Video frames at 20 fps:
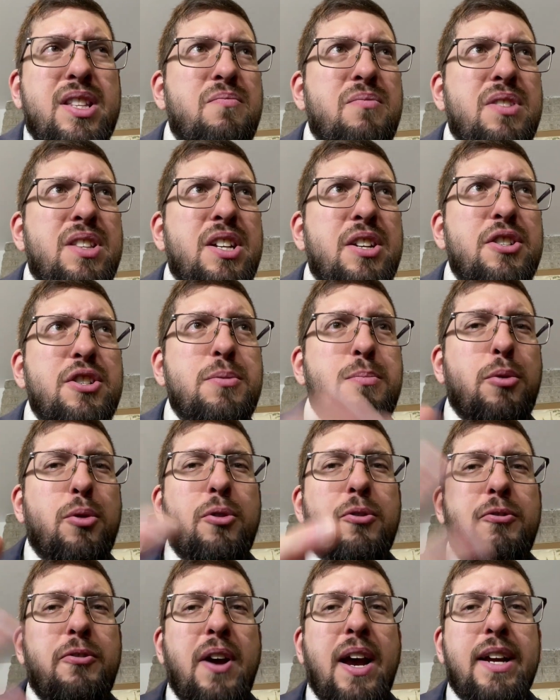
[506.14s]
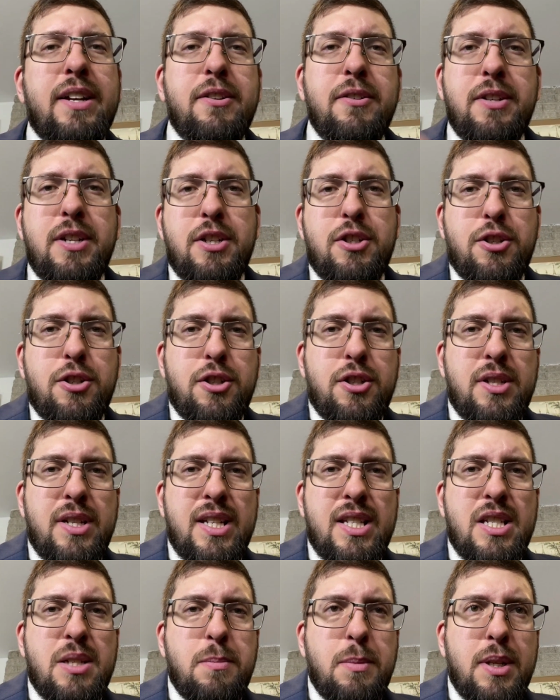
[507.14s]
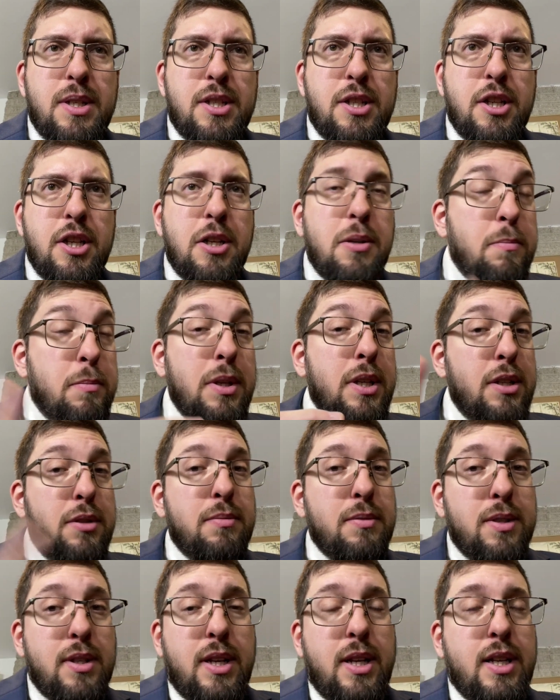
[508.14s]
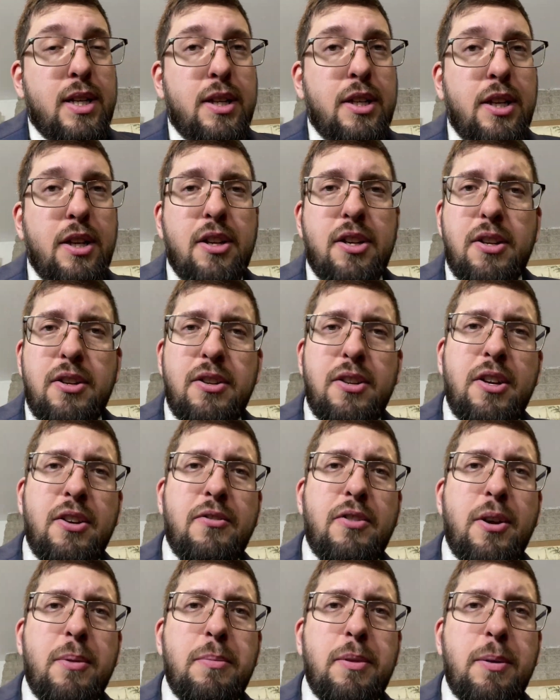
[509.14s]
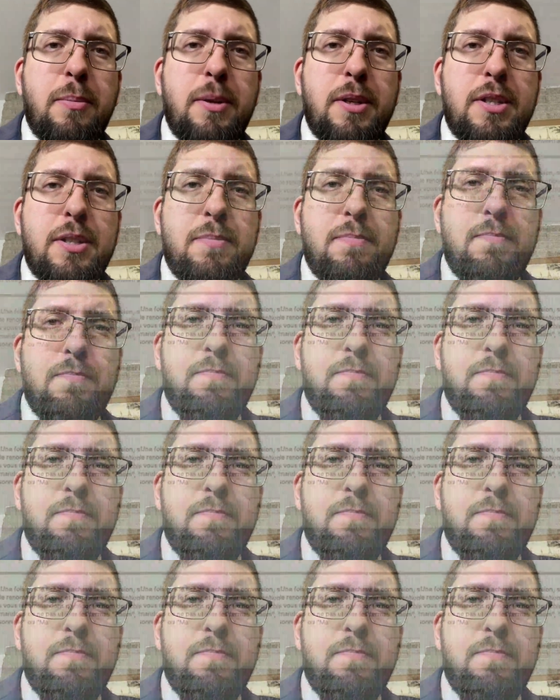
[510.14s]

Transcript: there's more factor than just it smells good, but this one you get a lot of compliments.